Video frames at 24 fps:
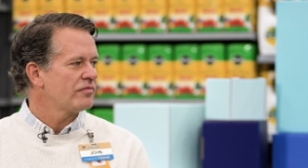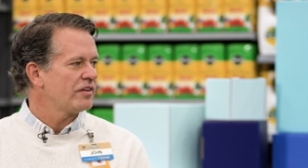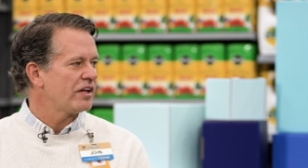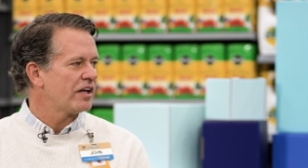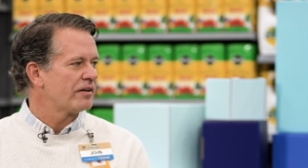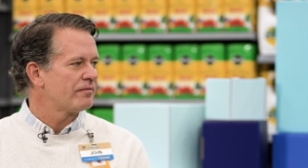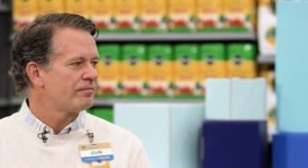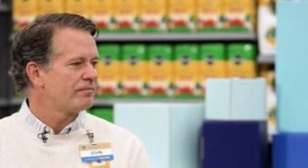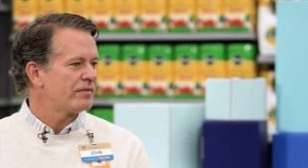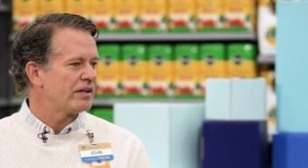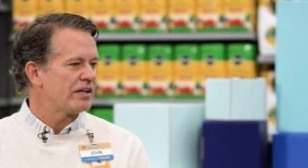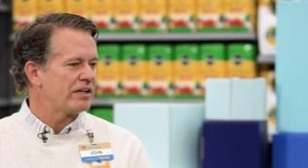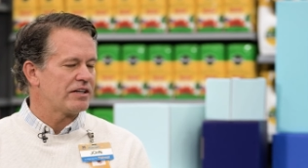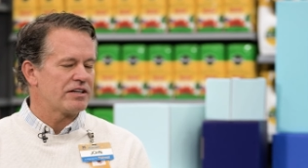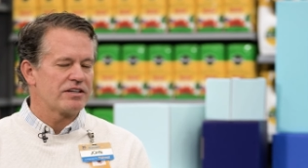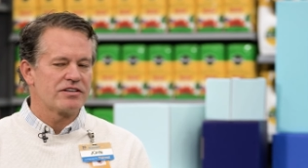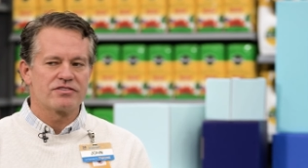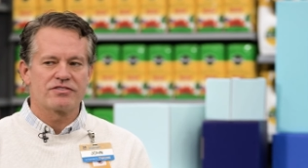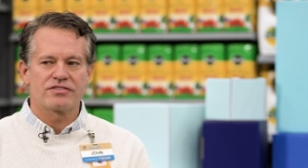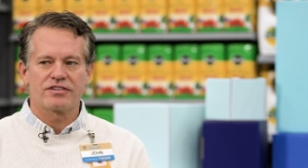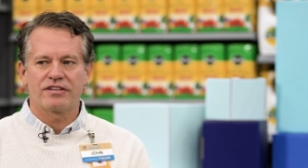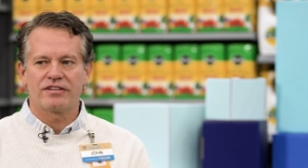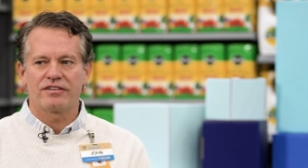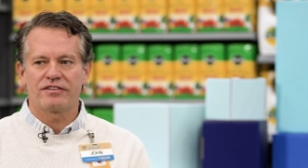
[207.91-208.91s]
Yeah, it
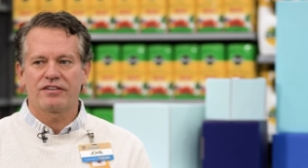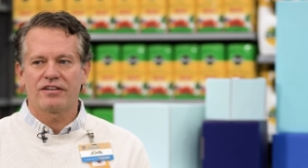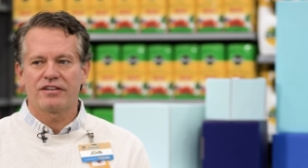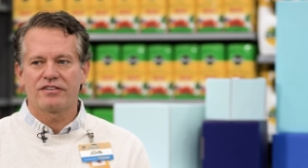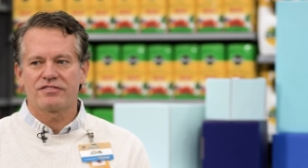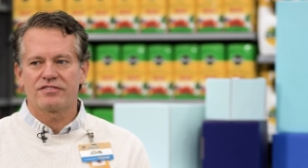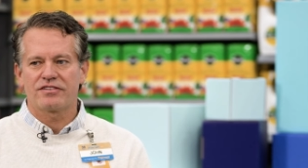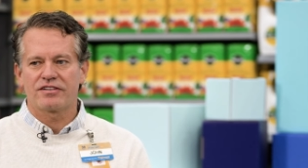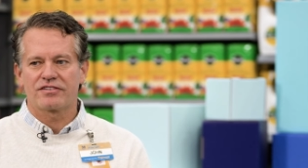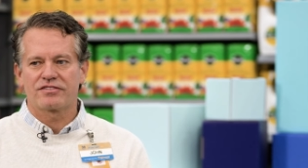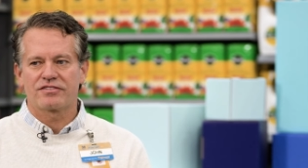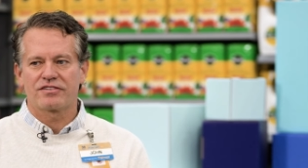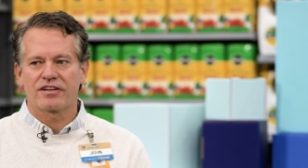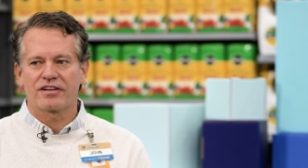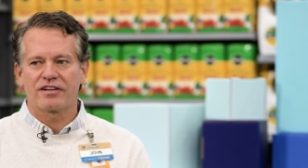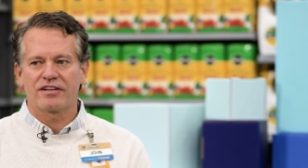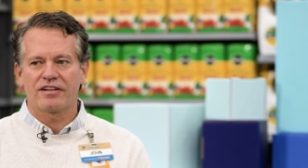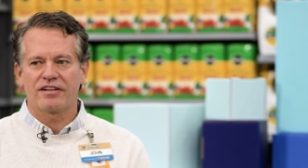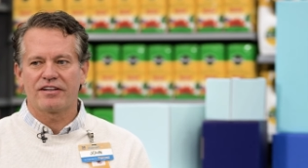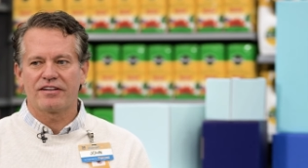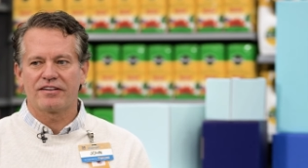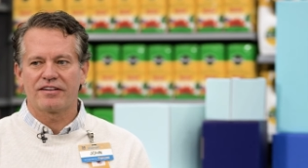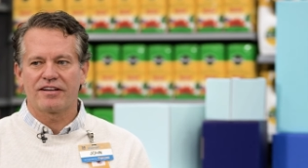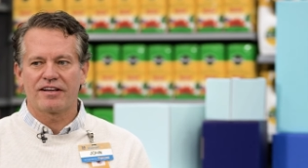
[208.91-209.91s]
is, and it's
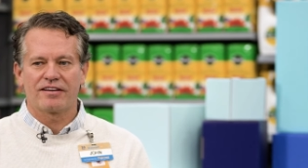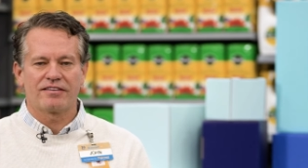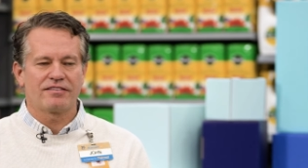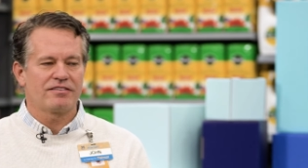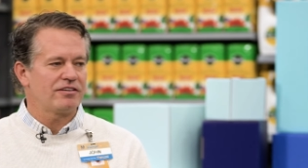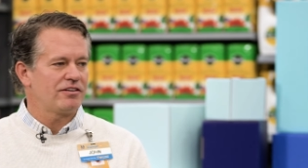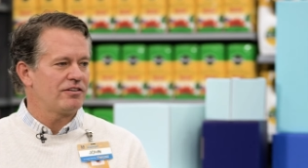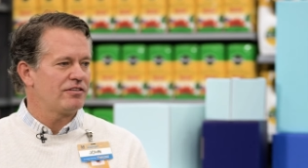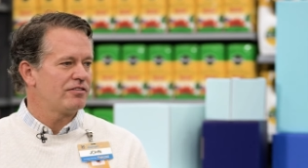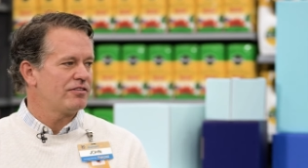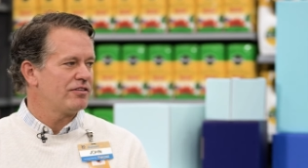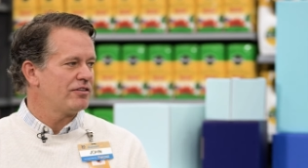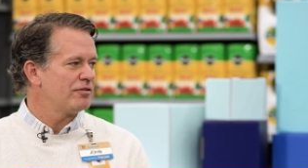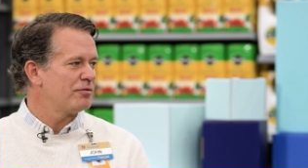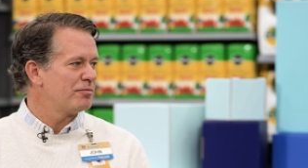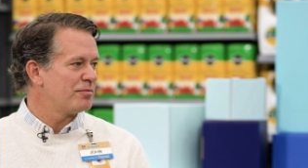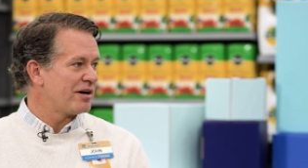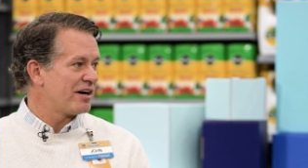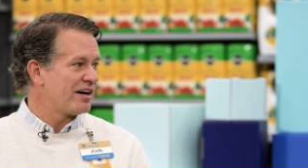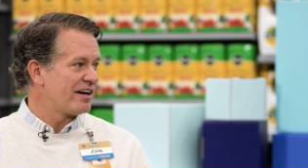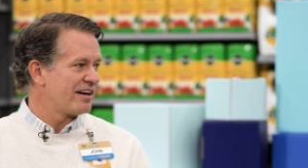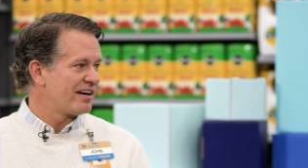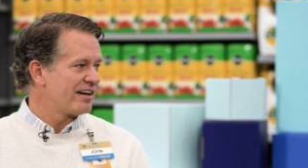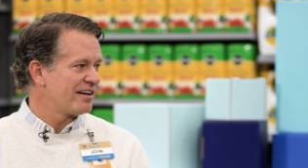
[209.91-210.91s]
exciting that you
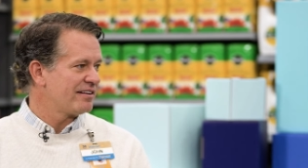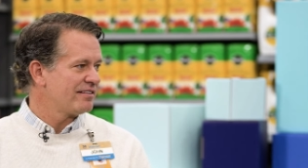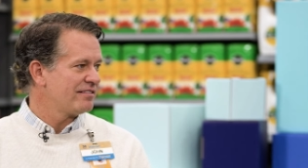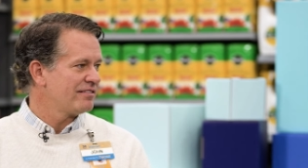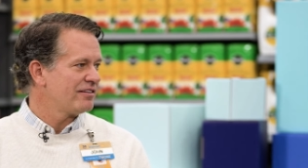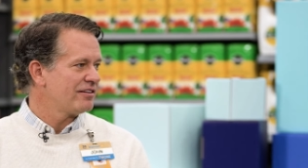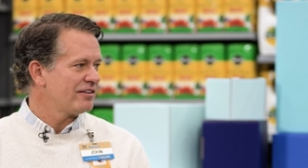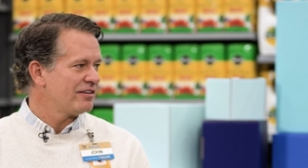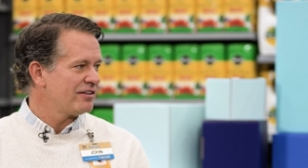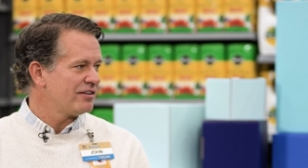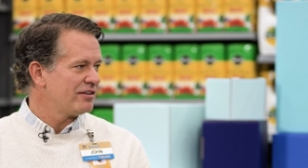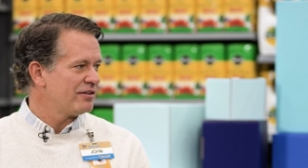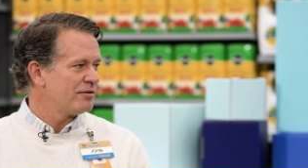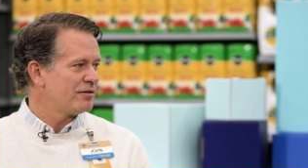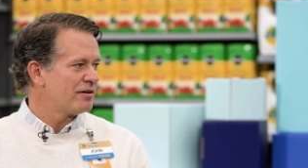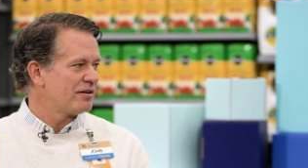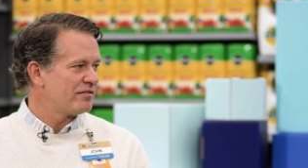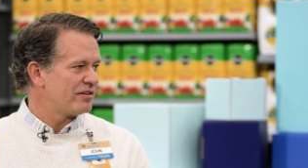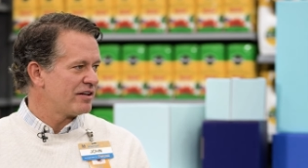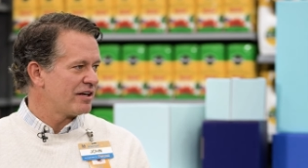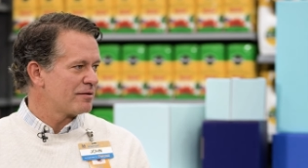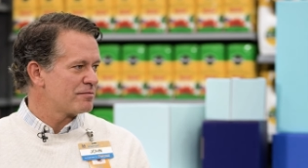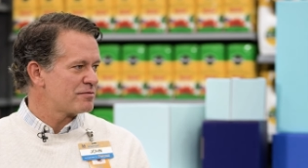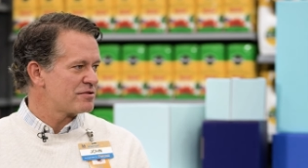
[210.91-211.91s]
buy, you
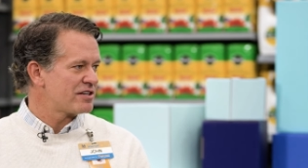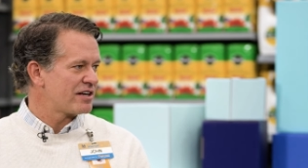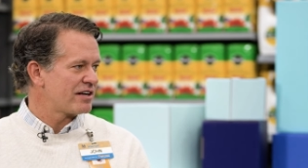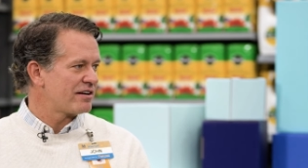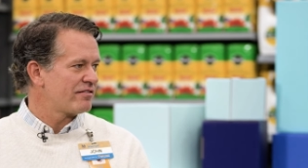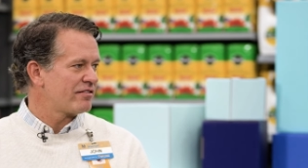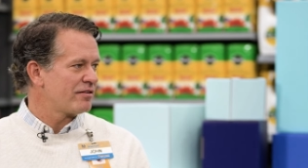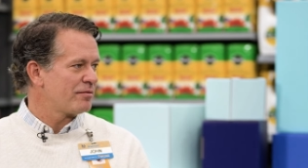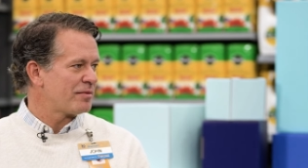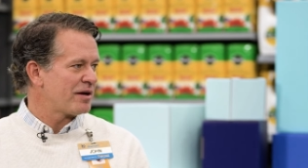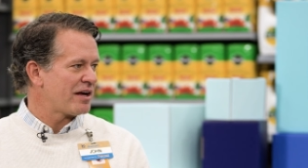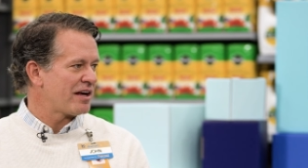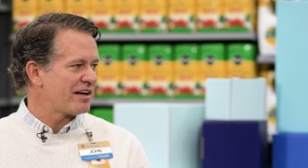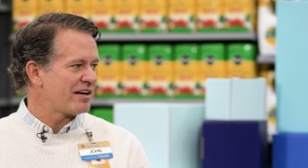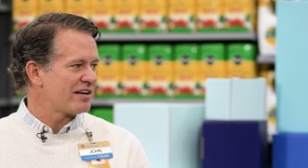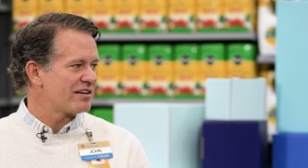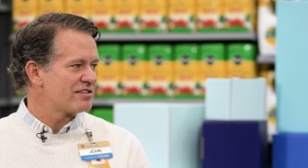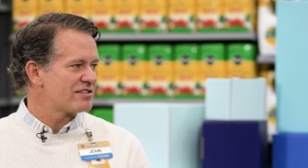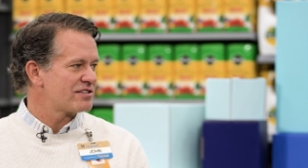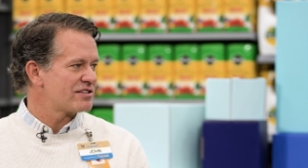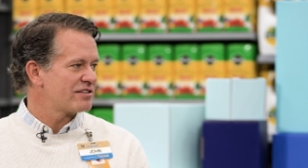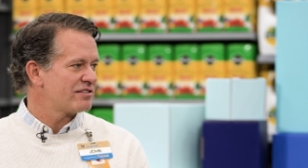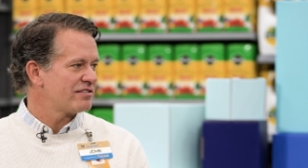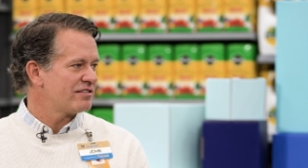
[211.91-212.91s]
have the upside of the
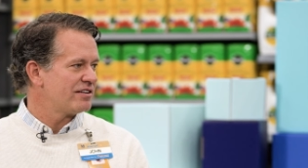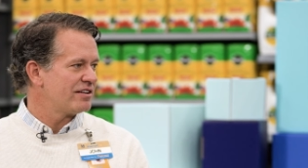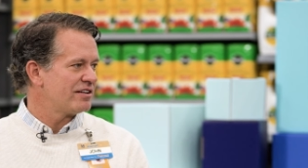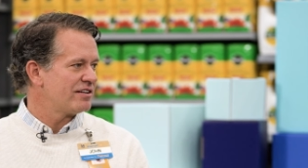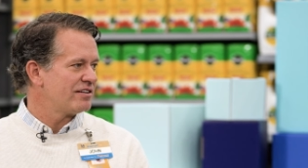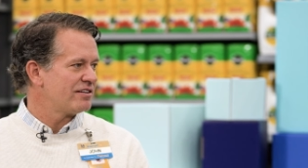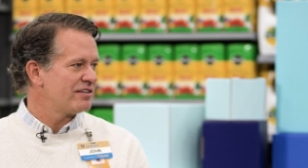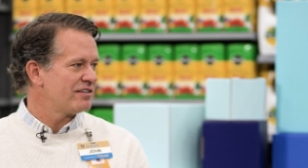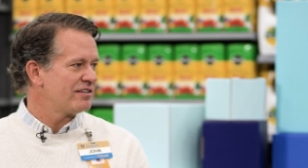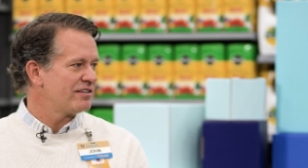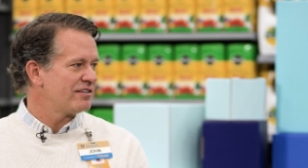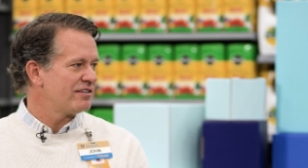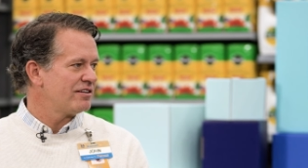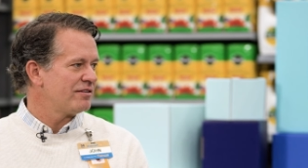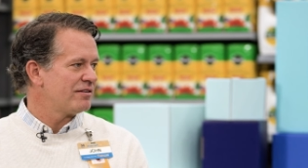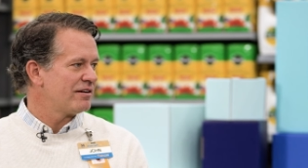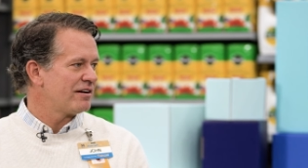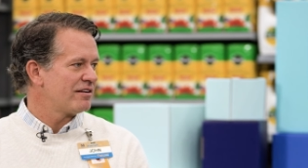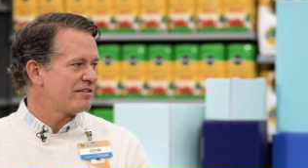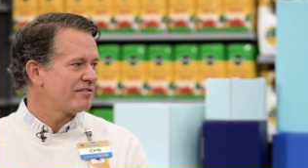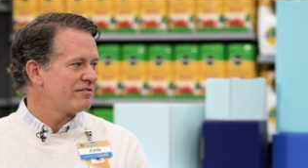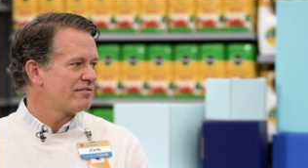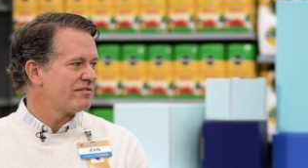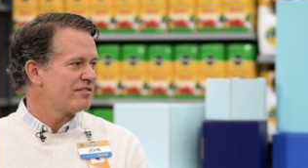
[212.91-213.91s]
match, then you
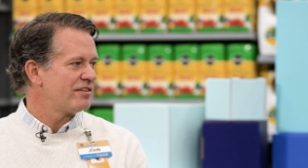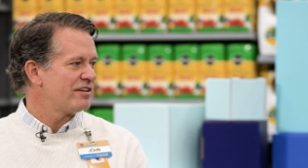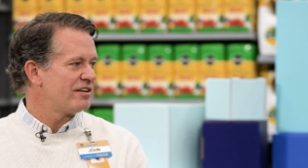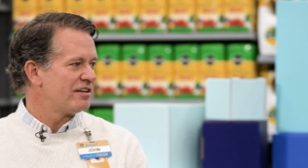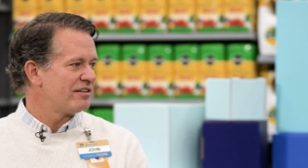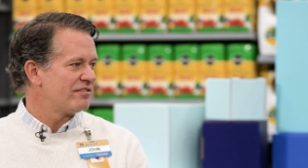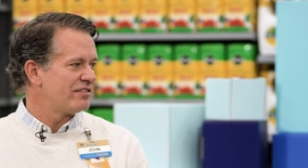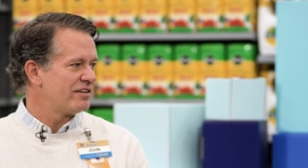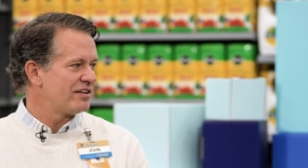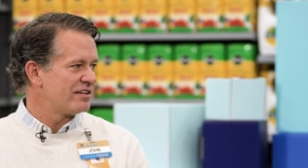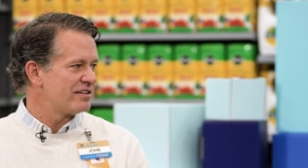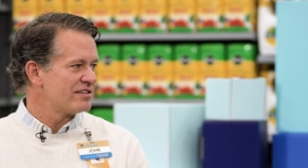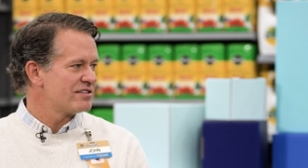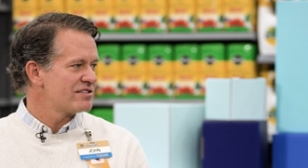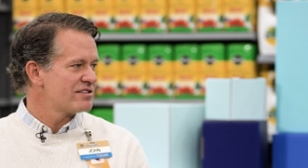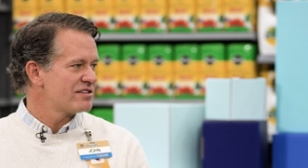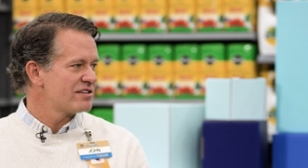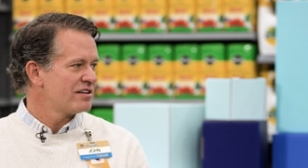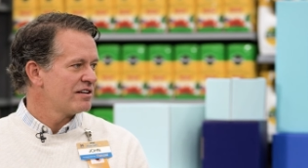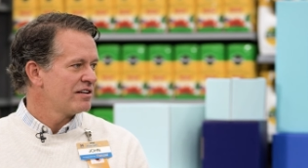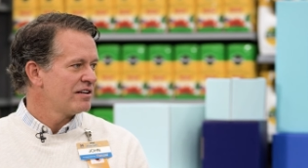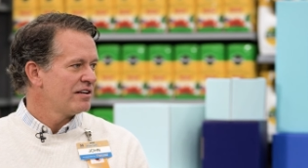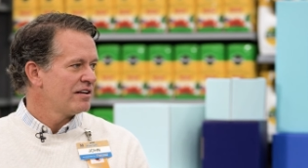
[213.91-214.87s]
have the dividends.